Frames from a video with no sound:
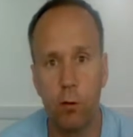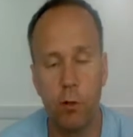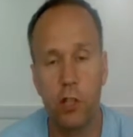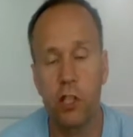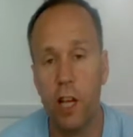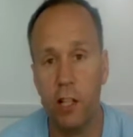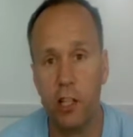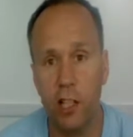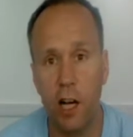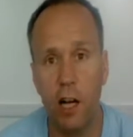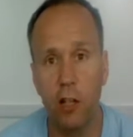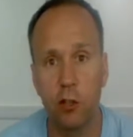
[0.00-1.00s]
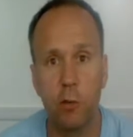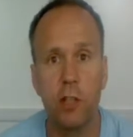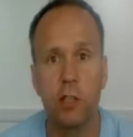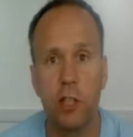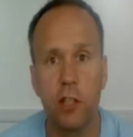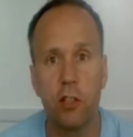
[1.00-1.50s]
With a set of scales, we can
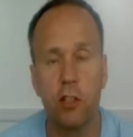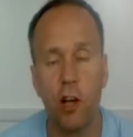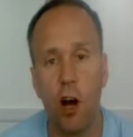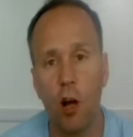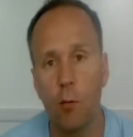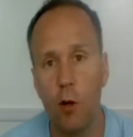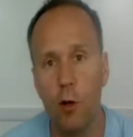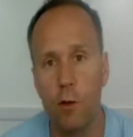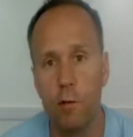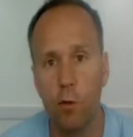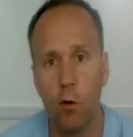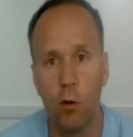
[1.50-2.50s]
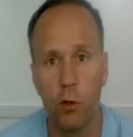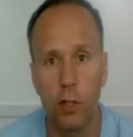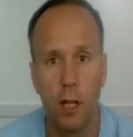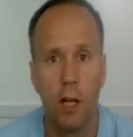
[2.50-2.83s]
see the dial moving forwards,